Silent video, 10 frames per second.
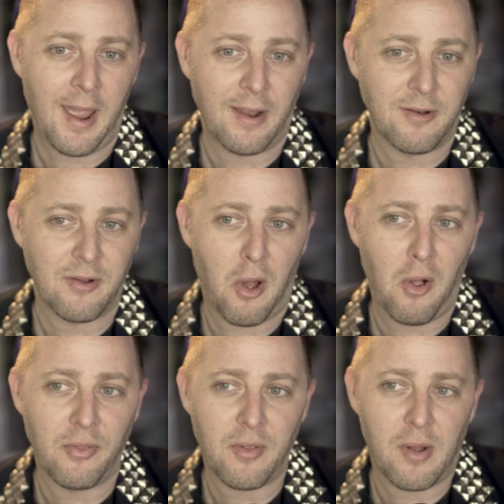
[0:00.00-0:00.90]
and
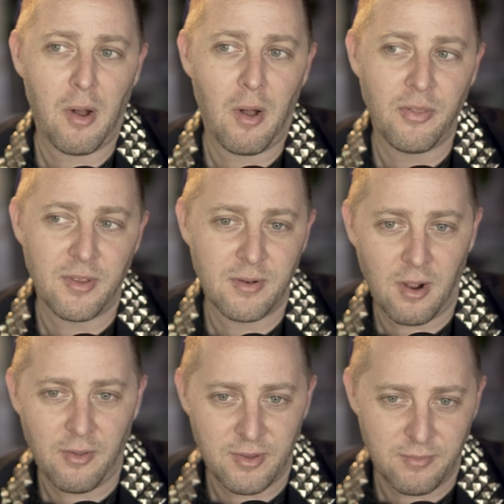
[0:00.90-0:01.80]
all all the
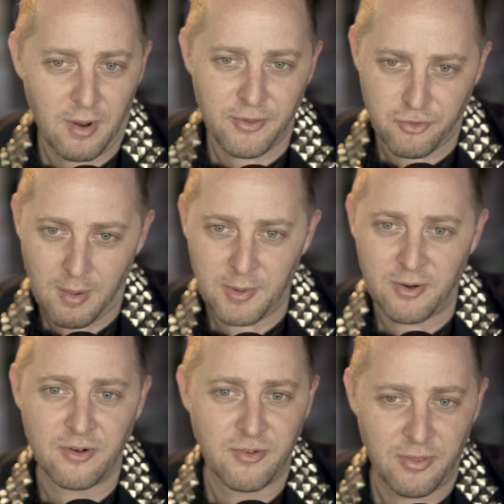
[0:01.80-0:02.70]
all the all the drama
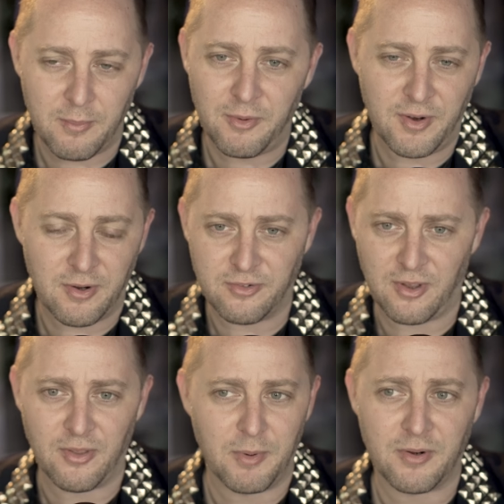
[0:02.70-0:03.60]
nerds, all the movie
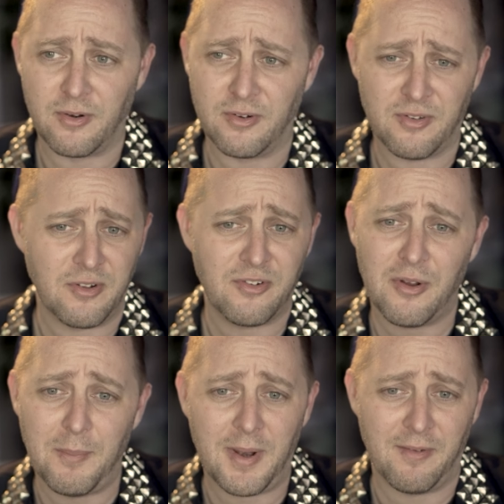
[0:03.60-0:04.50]
nerds, all the book nerds, and there's
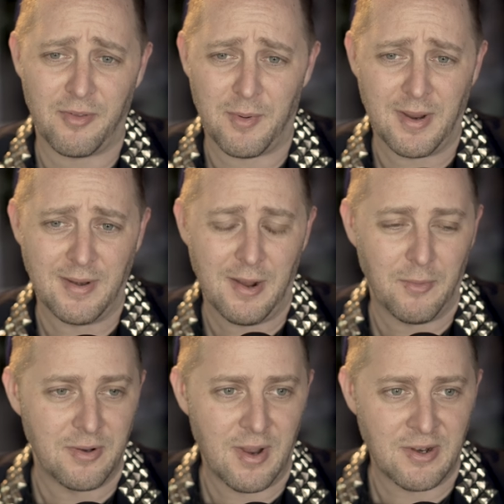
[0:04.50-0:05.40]
so many of them right
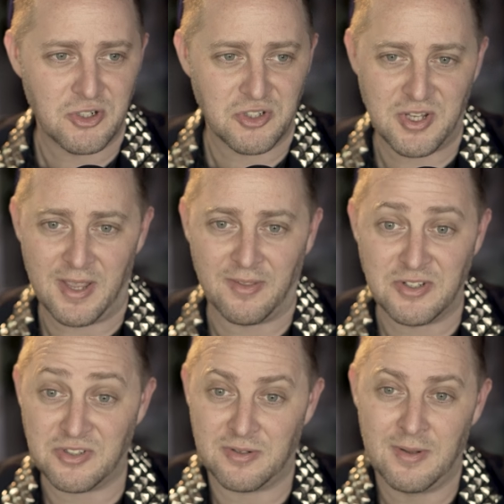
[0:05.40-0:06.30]
now, and, and just saying
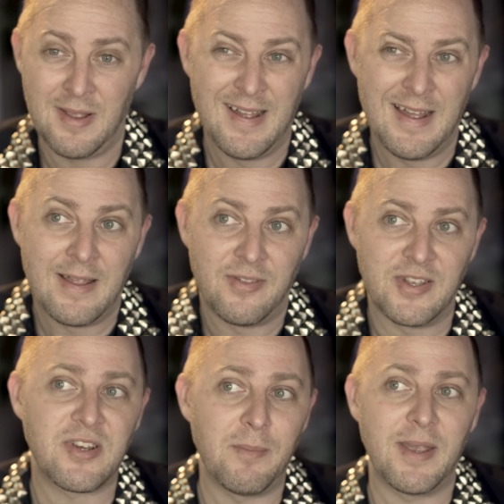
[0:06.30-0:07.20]
this
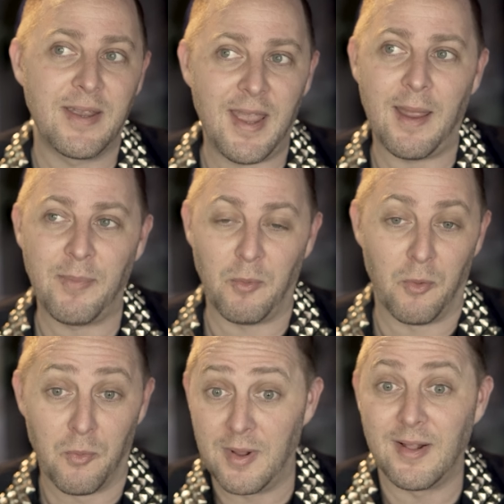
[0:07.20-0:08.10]
this can be a game that
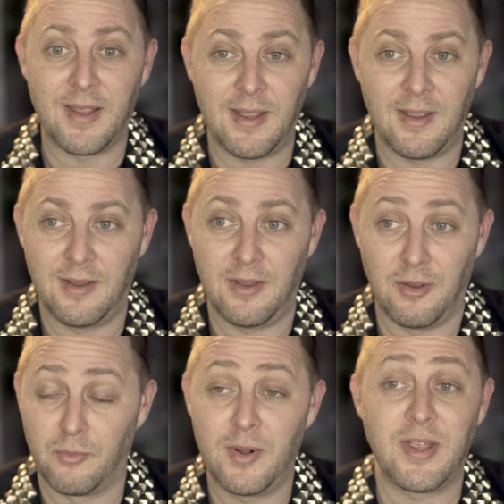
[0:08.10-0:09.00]
will really
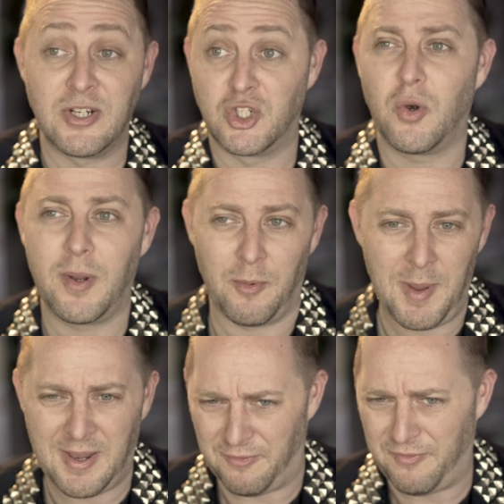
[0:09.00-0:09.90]
you'll really enjoy and will
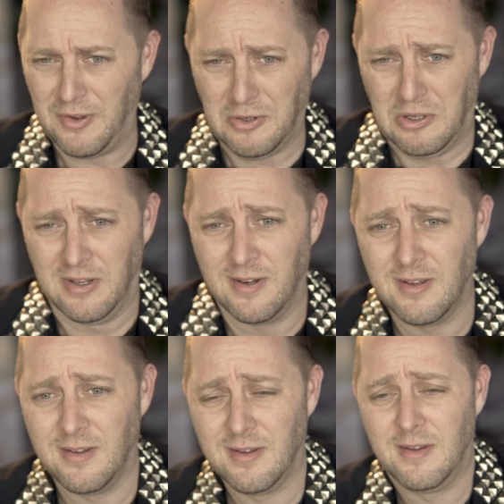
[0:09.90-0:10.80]
make you feel good.
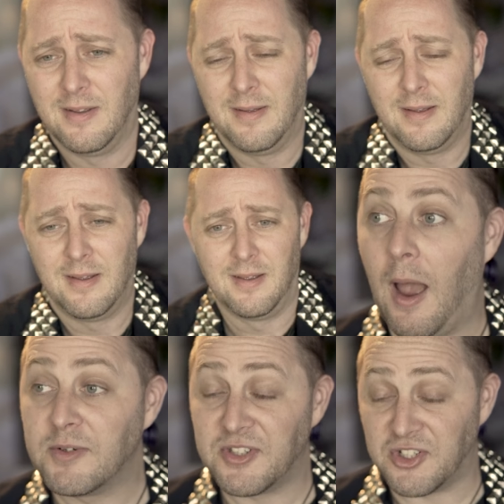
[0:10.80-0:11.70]

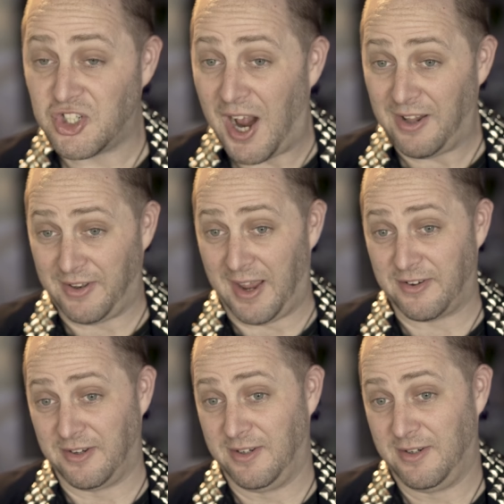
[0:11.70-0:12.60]
I was a child
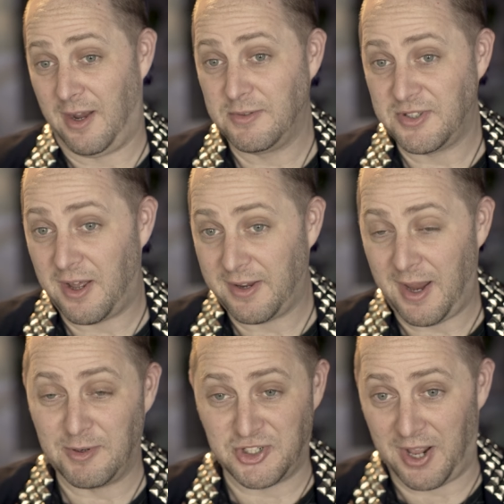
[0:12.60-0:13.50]
actor. I was an
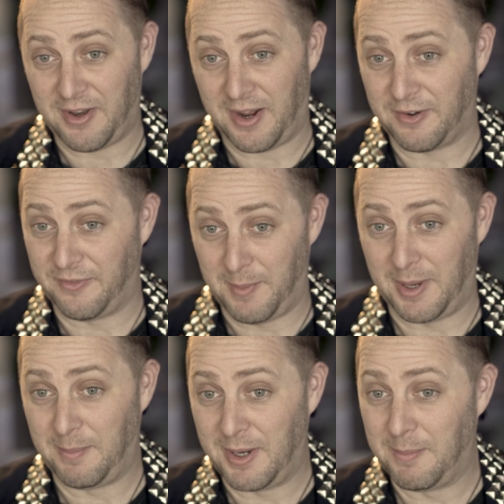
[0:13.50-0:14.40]
on-camera child actor for
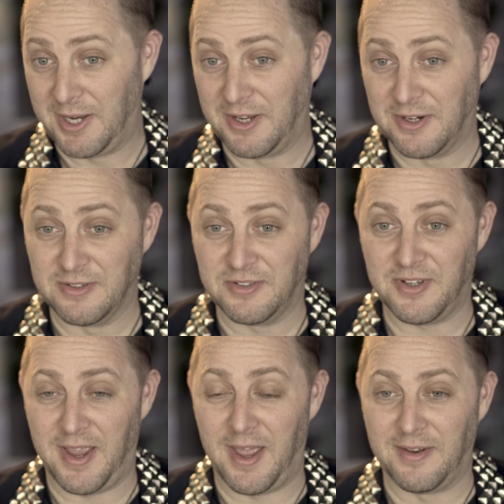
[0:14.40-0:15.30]
many, many, many
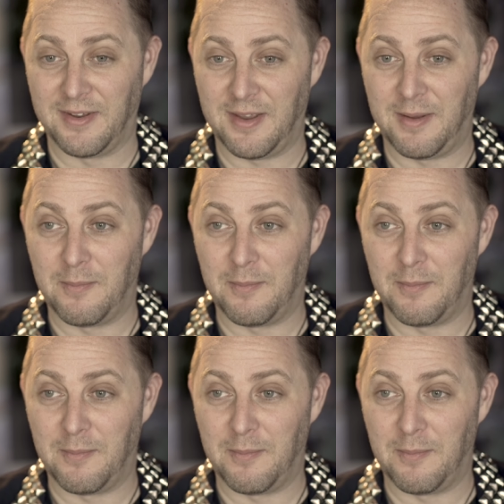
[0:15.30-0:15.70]
years, and